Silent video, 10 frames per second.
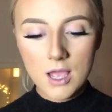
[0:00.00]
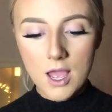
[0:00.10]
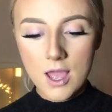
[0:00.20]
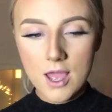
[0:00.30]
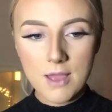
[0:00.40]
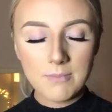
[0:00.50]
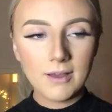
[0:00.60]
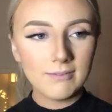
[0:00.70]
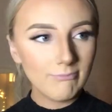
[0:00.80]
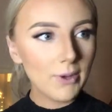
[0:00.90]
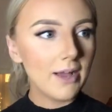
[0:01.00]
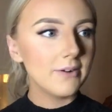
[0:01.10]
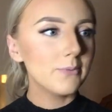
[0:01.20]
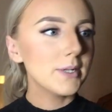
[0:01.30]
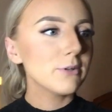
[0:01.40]
Well,
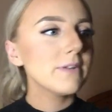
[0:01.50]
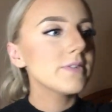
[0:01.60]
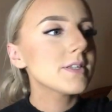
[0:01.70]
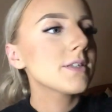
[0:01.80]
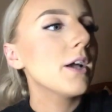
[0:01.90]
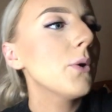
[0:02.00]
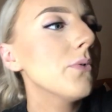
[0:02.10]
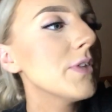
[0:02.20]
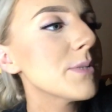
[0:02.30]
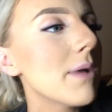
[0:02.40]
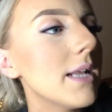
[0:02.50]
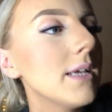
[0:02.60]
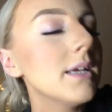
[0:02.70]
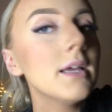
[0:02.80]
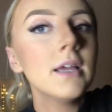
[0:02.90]
where do I even start with this palette?